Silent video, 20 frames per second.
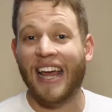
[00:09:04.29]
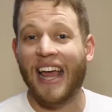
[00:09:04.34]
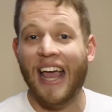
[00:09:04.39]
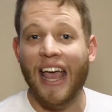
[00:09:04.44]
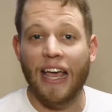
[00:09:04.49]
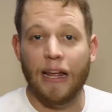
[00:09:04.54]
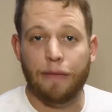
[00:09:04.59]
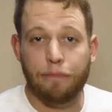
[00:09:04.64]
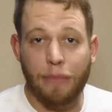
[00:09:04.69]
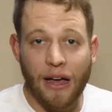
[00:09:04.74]
to
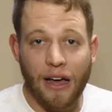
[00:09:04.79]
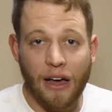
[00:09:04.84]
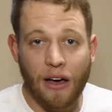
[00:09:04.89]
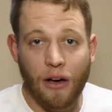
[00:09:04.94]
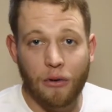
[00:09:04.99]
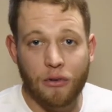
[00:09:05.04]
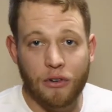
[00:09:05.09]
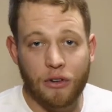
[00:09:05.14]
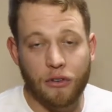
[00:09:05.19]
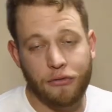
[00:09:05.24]
8
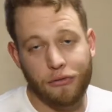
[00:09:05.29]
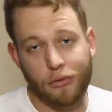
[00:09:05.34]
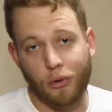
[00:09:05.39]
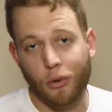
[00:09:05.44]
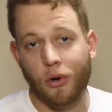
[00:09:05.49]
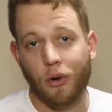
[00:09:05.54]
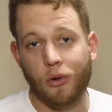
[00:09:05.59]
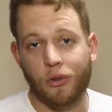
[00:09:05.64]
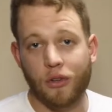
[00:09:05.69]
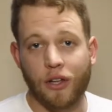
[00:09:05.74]
pound
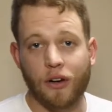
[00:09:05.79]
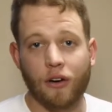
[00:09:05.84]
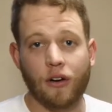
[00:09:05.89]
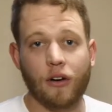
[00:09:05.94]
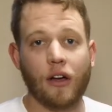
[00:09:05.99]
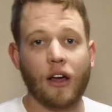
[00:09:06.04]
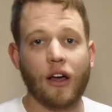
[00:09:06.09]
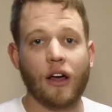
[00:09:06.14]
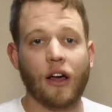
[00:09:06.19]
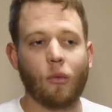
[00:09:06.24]
fluoro
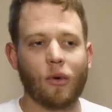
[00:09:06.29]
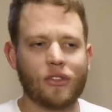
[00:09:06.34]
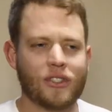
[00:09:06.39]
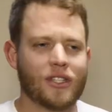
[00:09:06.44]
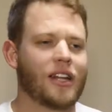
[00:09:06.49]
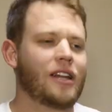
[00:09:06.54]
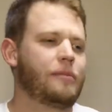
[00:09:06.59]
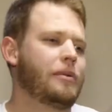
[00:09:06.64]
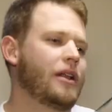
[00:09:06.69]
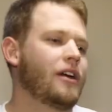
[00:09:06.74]
leader. Once
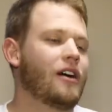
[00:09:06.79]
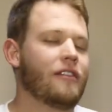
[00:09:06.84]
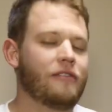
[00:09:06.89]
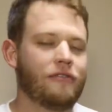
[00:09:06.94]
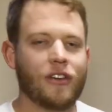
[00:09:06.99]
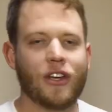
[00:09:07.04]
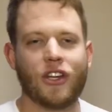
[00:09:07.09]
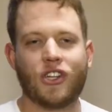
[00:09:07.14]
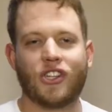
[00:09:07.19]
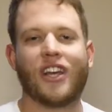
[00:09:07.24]
again, depending on
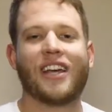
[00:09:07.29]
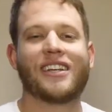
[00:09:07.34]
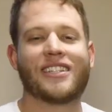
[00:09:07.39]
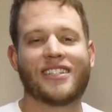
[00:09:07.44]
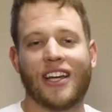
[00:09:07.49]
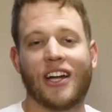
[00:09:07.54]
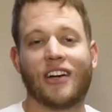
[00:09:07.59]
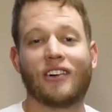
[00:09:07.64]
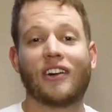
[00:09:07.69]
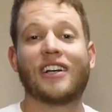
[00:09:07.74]
fish,
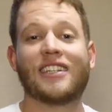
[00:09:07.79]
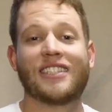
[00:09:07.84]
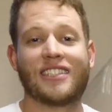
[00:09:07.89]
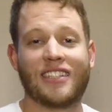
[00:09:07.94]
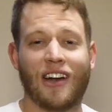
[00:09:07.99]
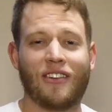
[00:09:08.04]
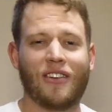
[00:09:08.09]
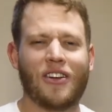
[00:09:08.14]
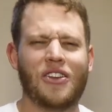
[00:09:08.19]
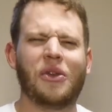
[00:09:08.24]
etc.,
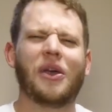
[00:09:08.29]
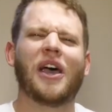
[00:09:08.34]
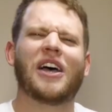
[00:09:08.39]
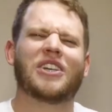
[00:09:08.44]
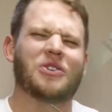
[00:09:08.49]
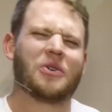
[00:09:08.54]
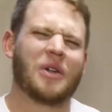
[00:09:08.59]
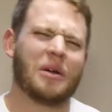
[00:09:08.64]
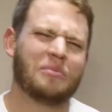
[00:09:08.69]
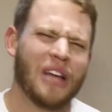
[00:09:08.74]
etc. You
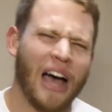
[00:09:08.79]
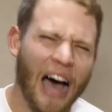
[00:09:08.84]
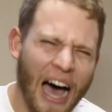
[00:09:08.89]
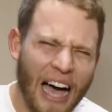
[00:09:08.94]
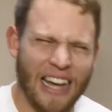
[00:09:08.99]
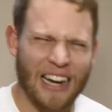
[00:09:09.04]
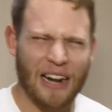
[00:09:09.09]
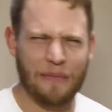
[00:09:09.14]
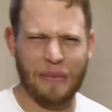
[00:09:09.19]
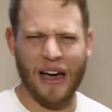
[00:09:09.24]
guys know what I'm
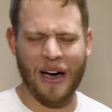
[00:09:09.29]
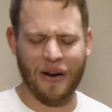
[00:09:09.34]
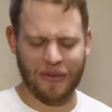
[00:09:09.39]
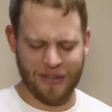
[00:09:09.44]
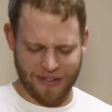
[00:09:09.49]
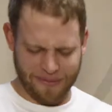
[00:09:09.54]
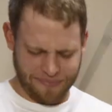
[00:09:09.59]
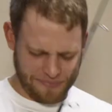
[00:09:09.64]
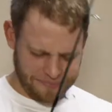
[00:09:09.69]
talking about.